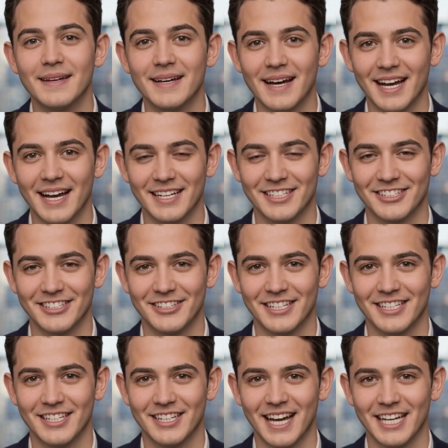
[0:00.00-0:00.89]
and it's the
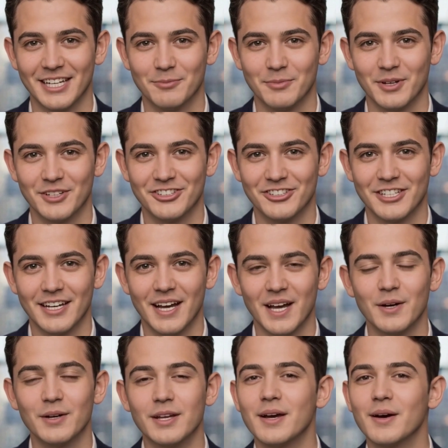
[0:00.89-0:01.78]
nightmare
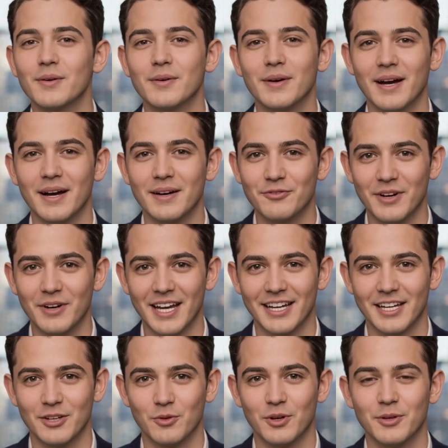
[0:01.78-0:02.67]
scenario for
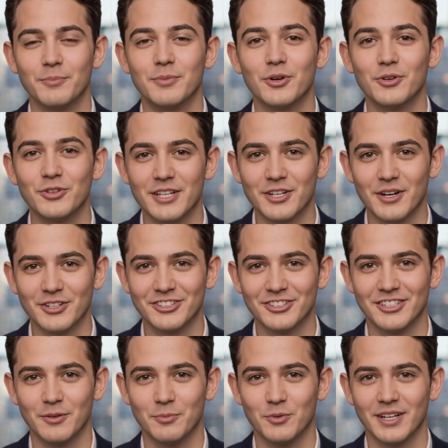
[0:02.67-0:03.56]
anyone building on
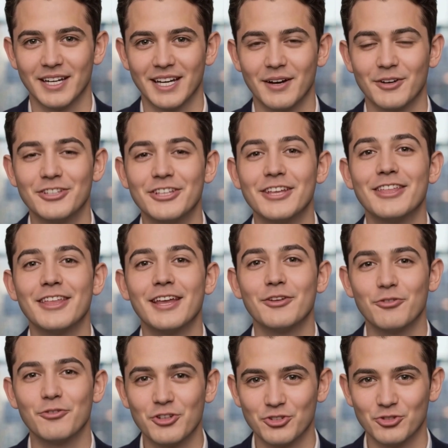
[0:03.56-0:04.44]
someone else's
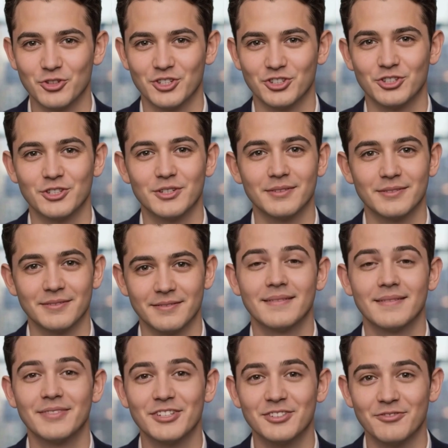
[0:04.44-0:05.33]
infrastructure.
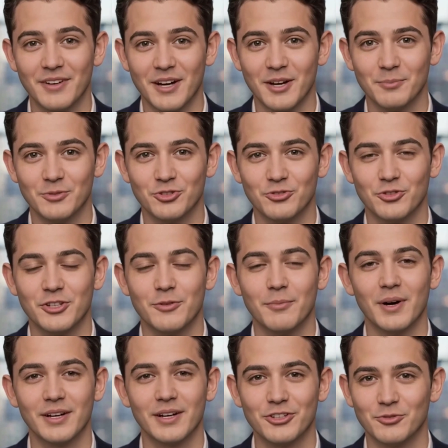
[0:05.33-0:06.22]
The developer's
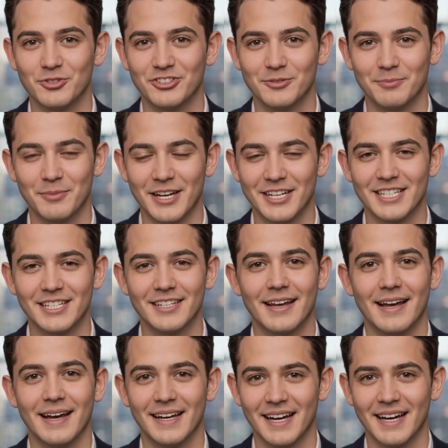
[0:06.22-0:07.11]
response was
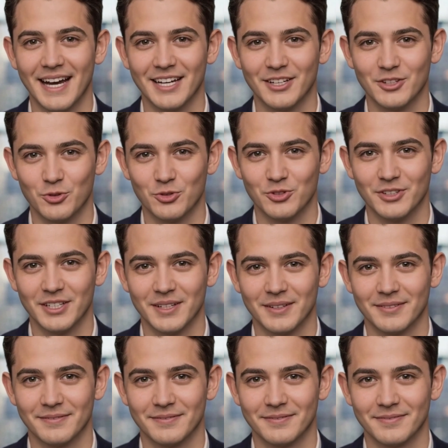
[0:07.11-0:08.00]
immediate and
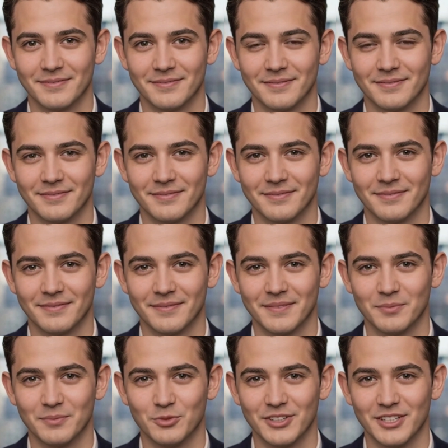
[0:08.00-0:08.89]
nuclear.
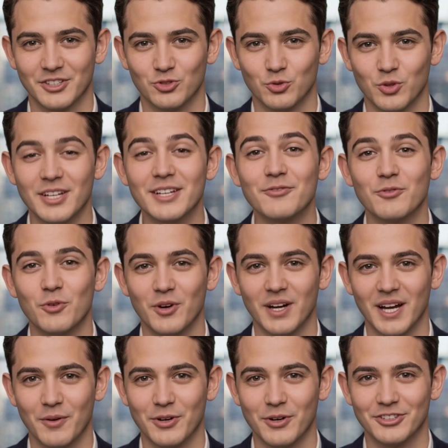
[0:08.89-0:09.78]
Within 24
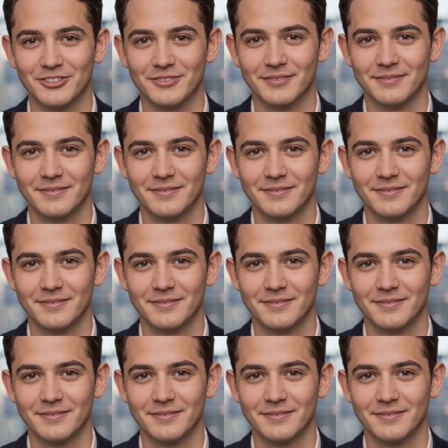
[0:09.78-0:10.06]
hours,